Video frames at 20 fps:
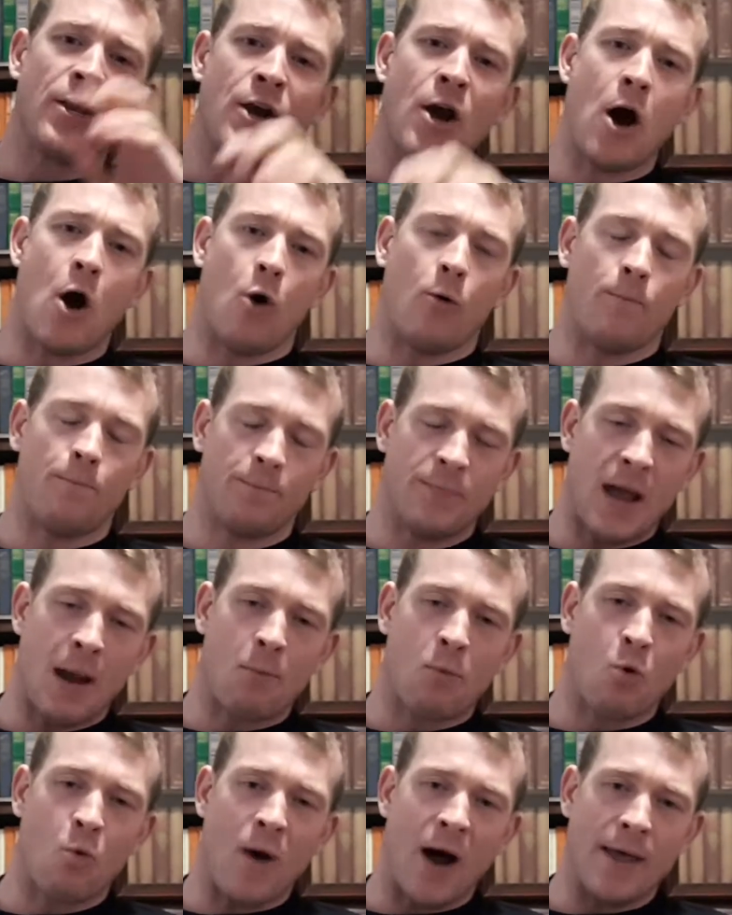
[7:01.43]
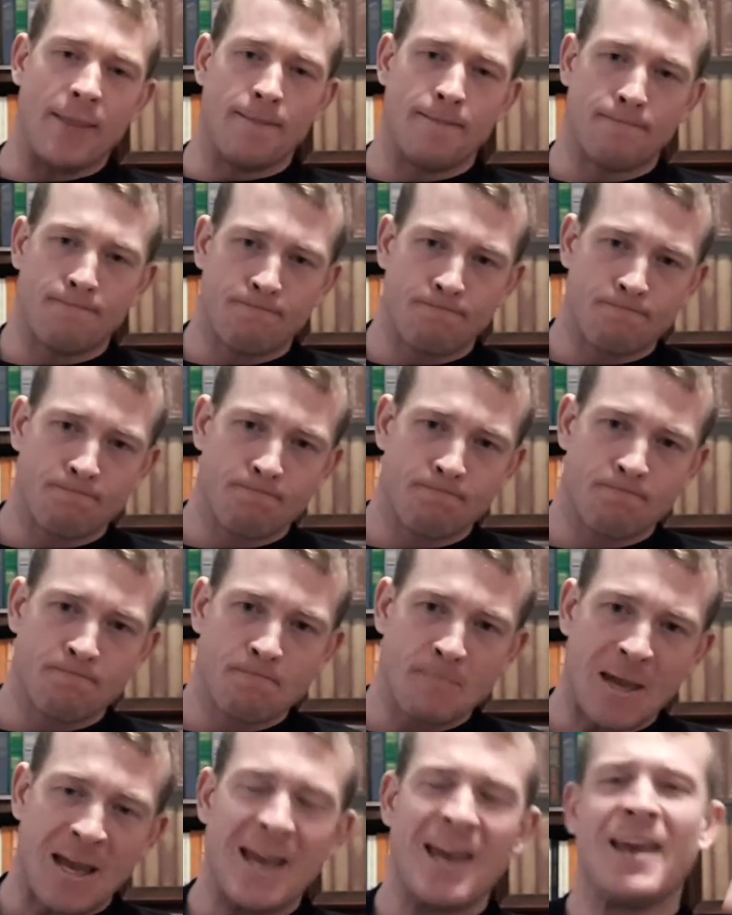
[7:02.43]
go. Number one,
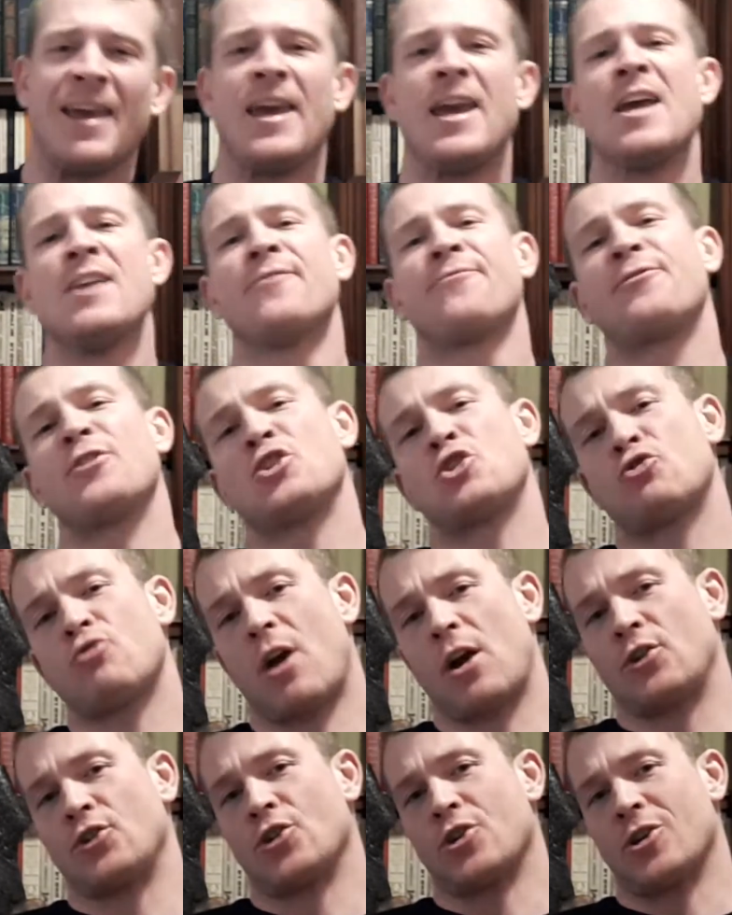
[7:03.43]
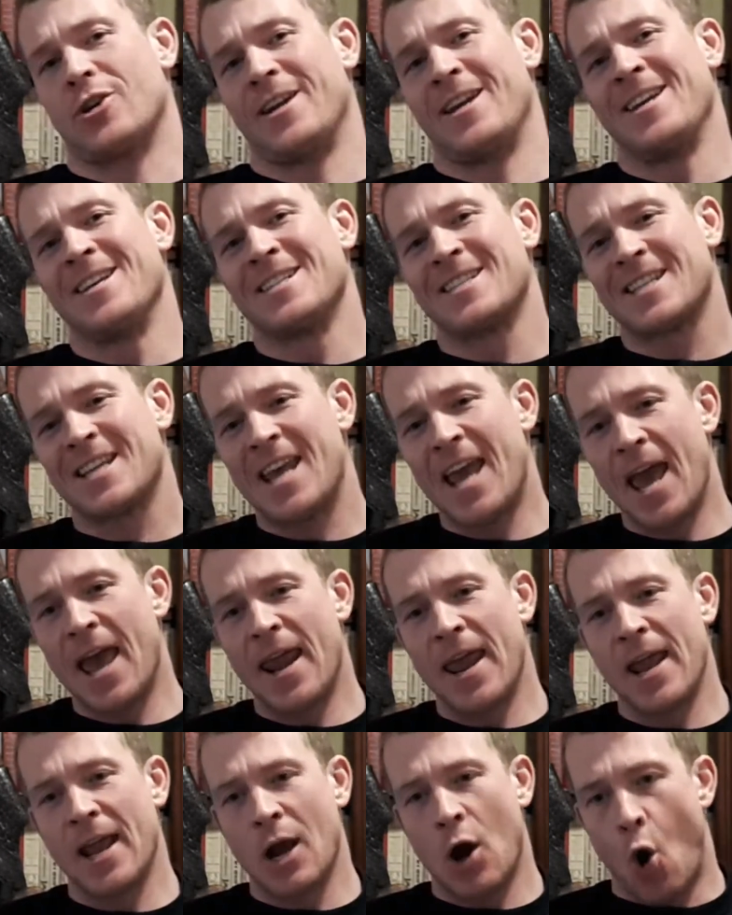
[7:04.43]
infrastructure is
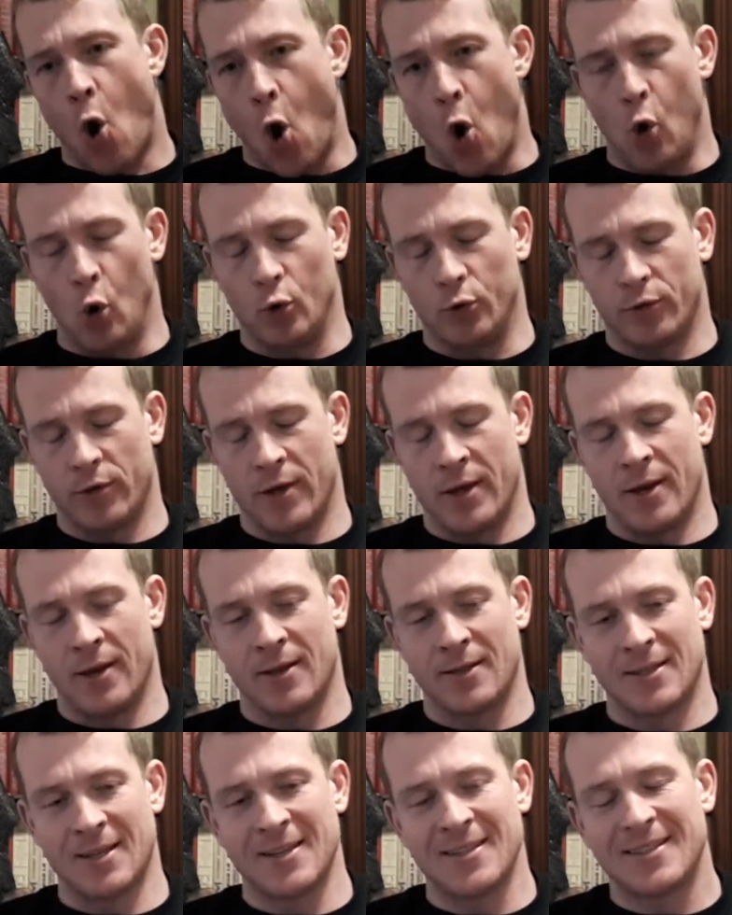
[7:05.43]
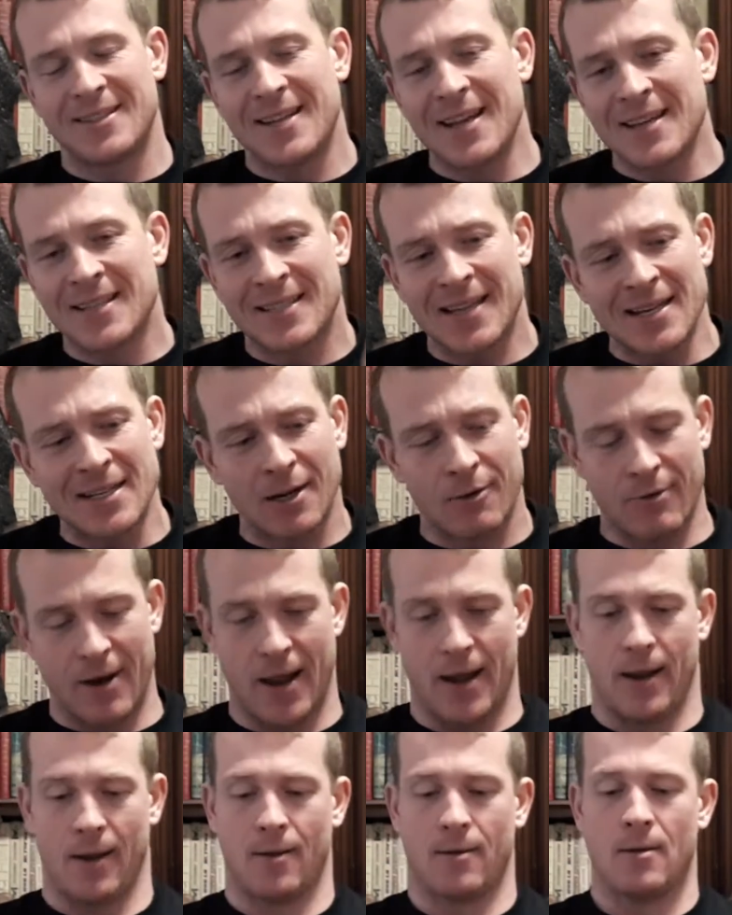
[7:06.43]
getting old. It is
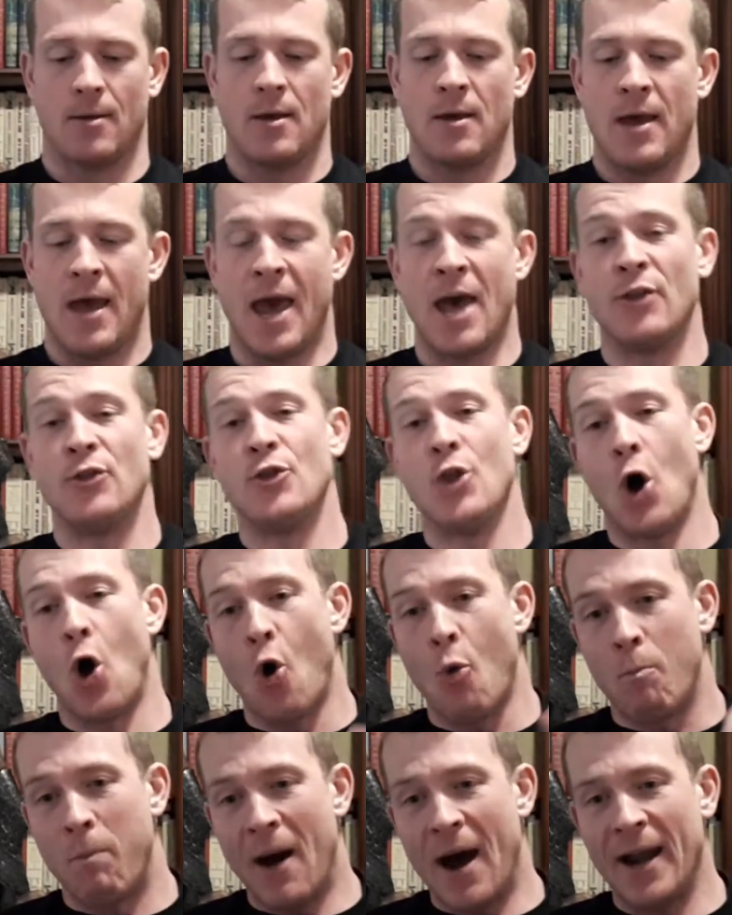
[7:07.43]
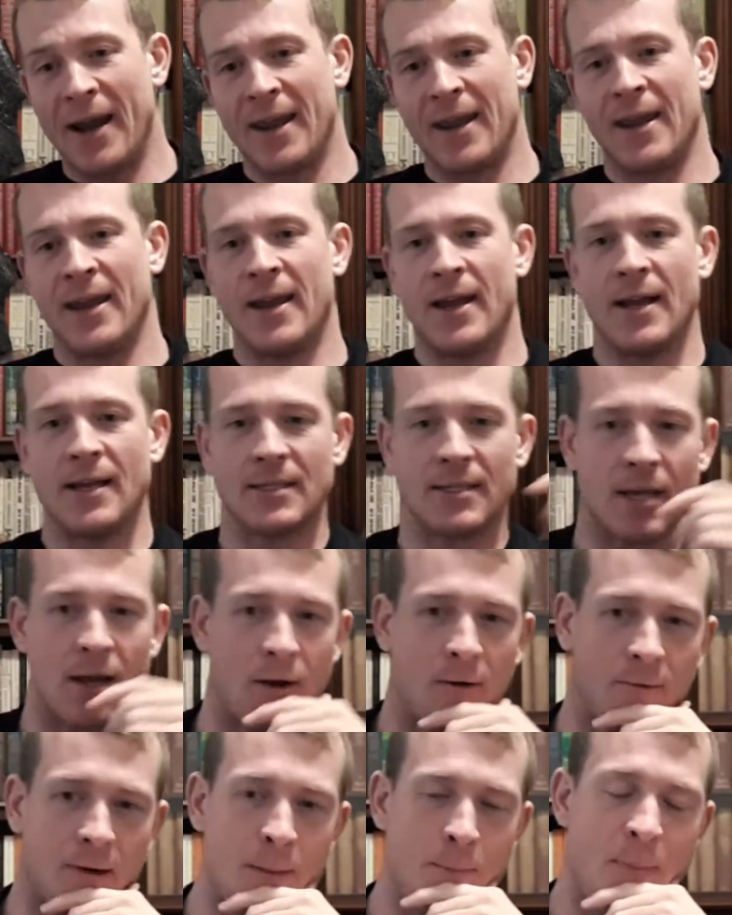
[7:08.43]
disintegrating, and nobody is
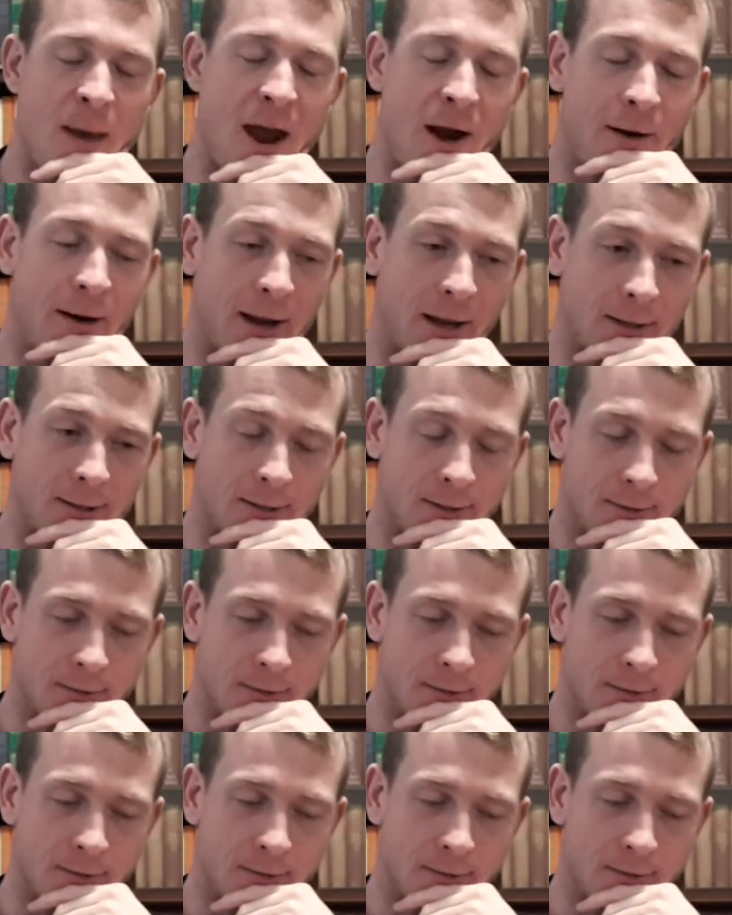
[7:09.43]
repairing it.